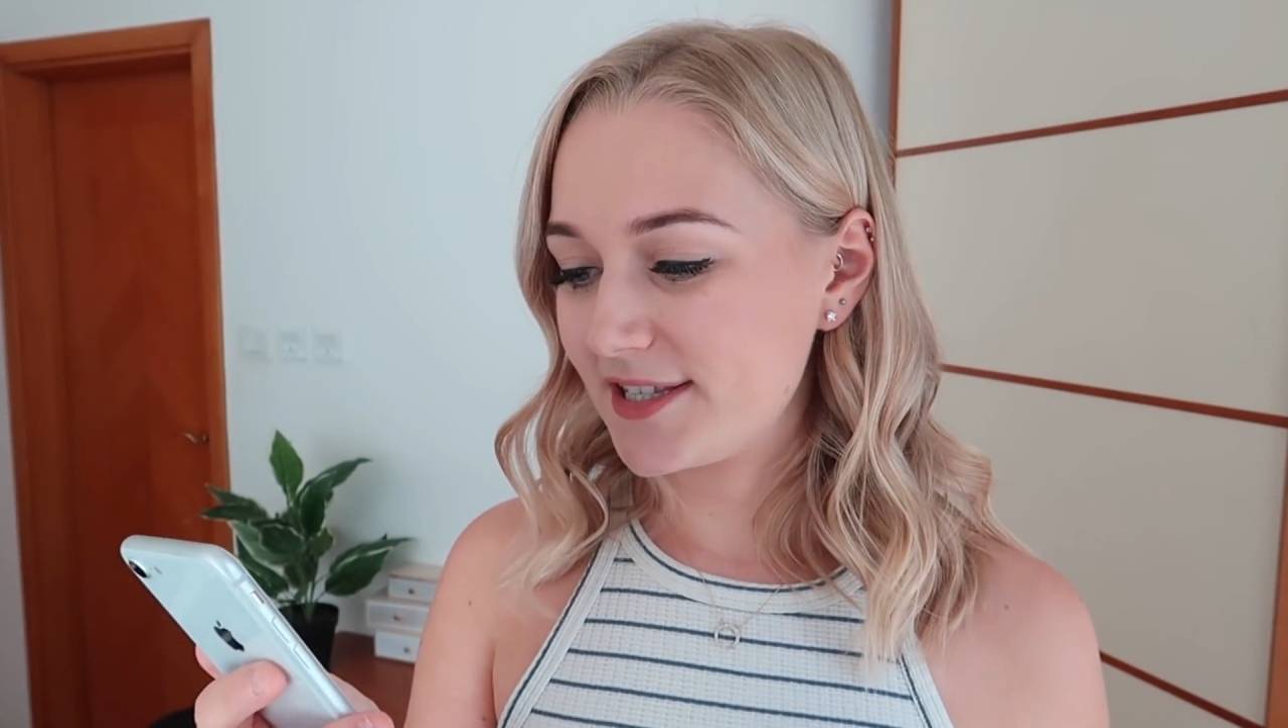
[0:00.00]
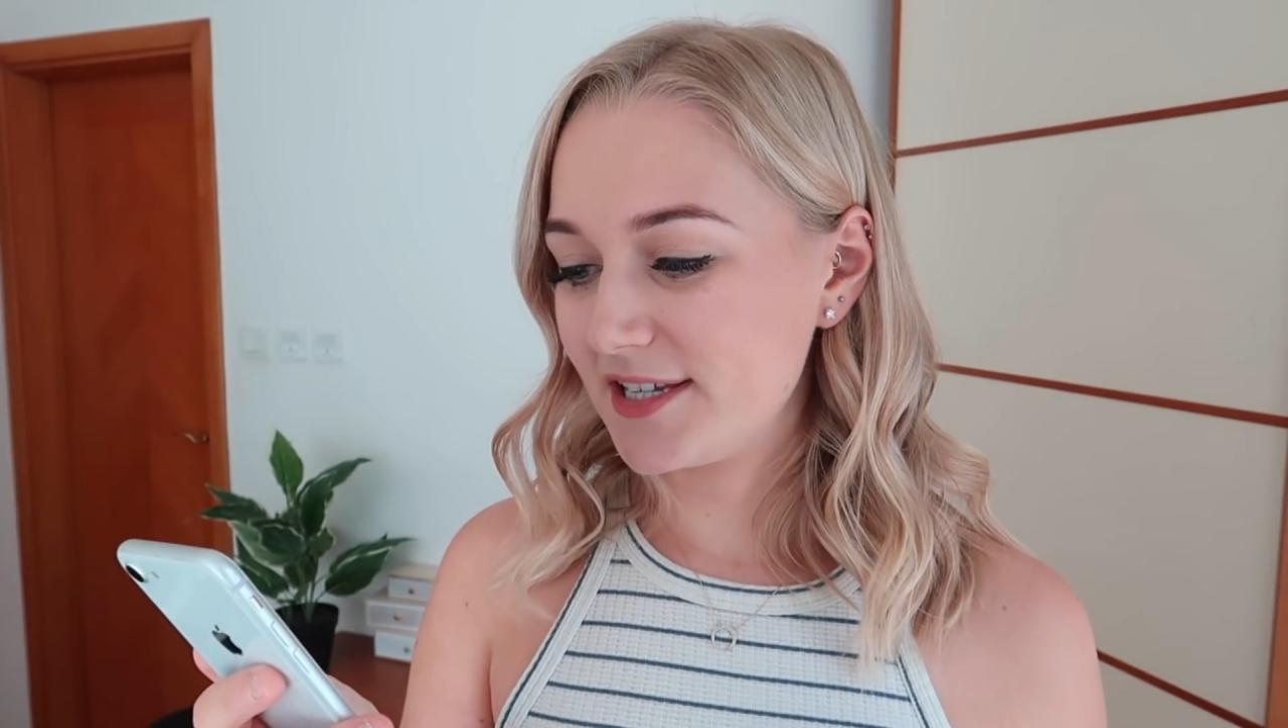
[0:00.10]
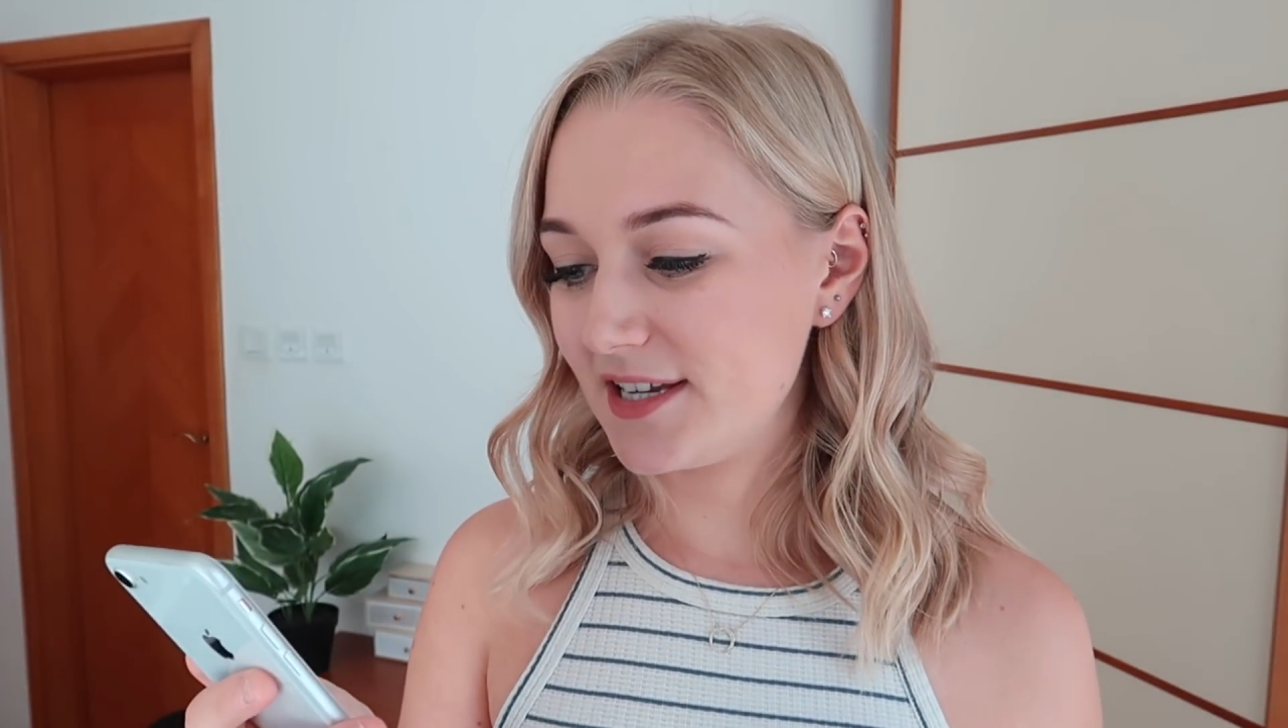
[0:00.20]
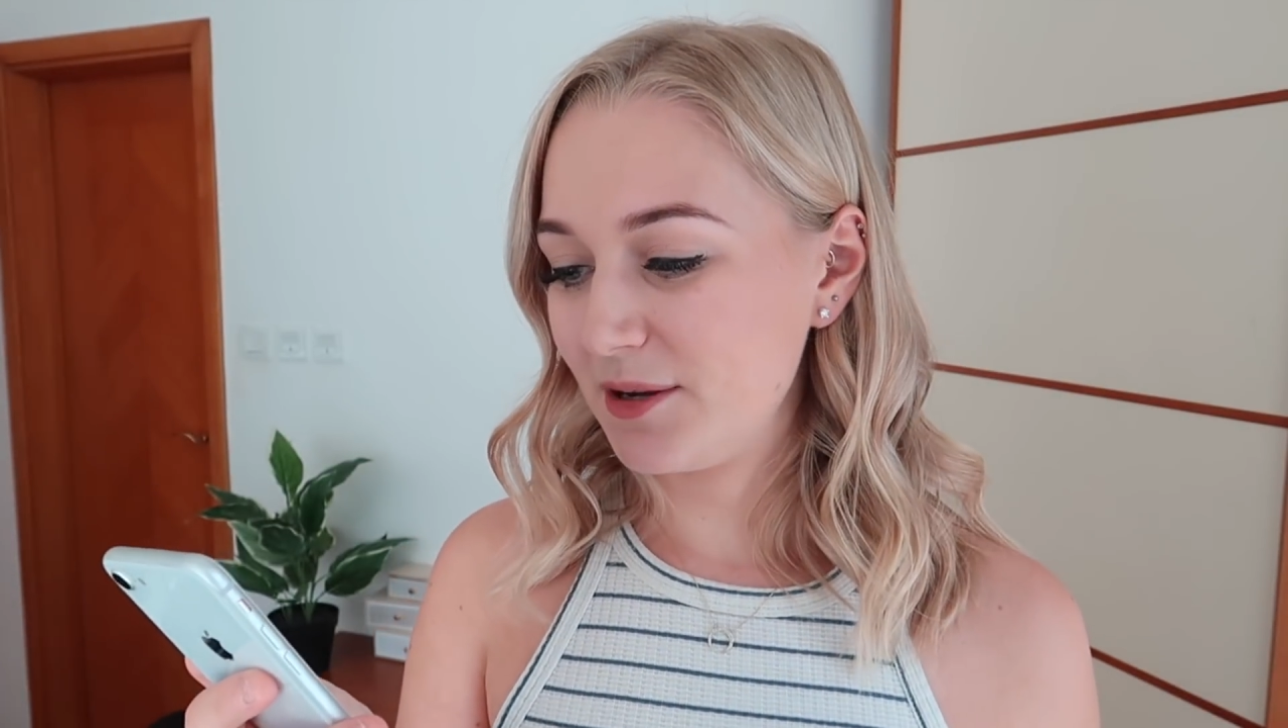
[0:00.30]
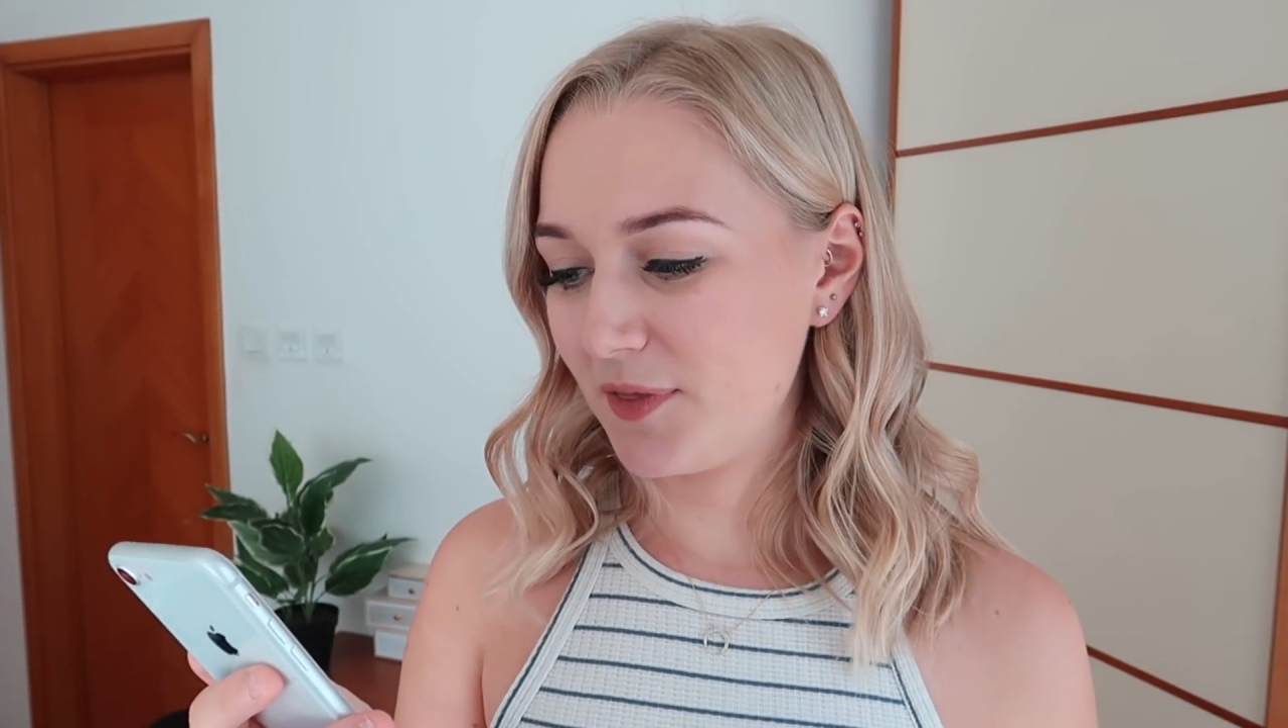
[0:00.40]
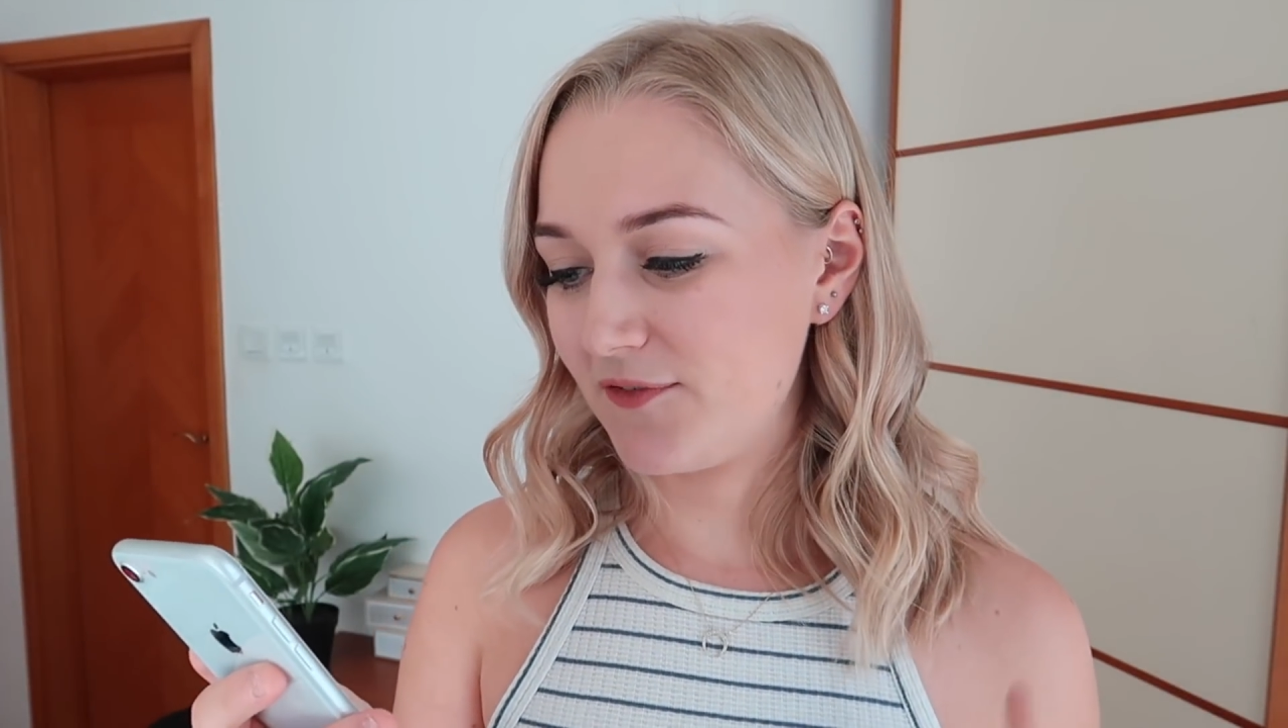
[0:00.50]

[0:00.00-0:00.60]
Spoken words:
city with